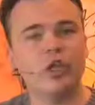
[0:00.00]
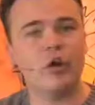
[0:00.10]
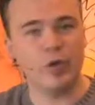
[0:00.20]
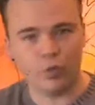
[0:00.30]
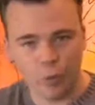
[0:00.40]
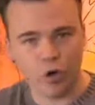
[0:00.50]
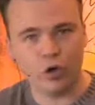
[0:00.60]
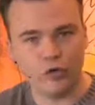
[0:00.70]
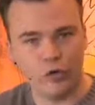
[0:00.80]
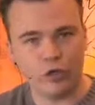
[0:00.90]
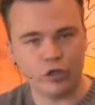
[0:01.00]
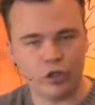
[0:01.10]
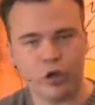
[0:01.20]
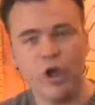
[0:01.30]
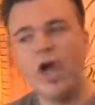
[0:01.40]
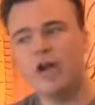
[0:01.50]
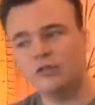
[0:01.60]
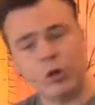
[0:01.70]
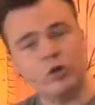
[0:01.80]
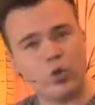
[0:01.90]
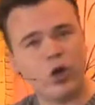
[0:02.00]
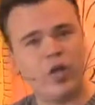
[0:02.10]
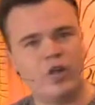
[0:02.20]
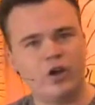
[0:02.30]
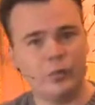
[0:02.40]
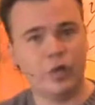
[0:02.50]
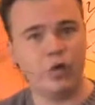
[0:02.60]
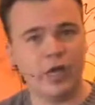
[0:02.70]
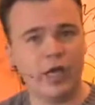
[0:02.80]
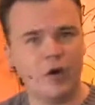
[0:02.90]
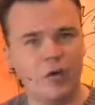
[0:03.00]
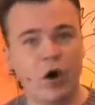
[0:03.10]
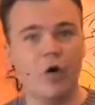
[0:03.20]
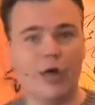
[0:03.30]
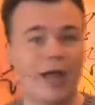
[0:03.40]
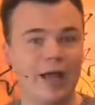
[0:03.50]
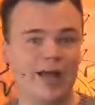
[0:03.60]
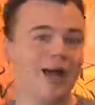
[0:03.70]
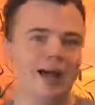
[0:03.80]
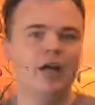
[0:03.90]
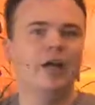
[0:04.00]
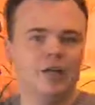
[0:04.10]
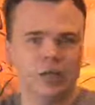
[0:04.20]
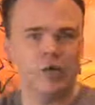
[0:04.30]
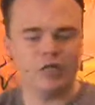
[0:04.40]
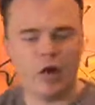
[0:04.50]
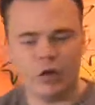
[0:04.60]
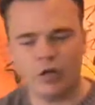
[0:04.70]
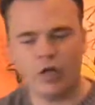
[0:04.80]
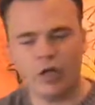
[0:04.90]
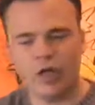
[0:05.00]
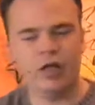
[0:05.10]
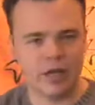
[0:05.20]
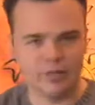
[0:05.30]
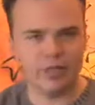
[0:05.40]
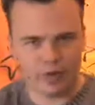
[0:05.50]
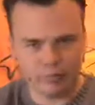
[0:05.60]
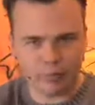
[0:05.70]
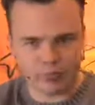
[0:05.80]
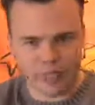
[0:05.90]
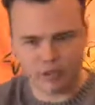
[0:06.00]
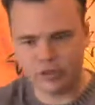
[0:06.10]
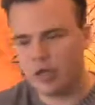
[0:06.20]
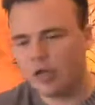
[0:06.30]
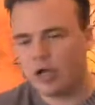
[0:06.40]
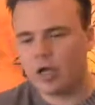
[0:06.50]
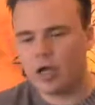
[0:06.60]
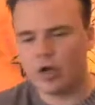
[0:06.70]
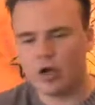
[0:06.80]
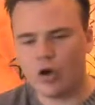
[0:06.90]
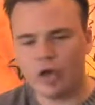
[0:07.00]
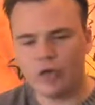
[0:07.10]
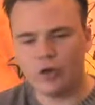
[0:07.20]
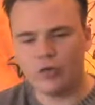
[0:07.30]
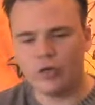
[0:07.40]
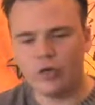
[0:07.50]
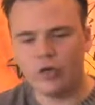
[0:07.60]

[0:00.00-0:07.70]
now being remote controlled. So if someone's working at the computer, they go, oh, hey, someone's now controlling it. It's not possessed. I'm going to go ahead and go into full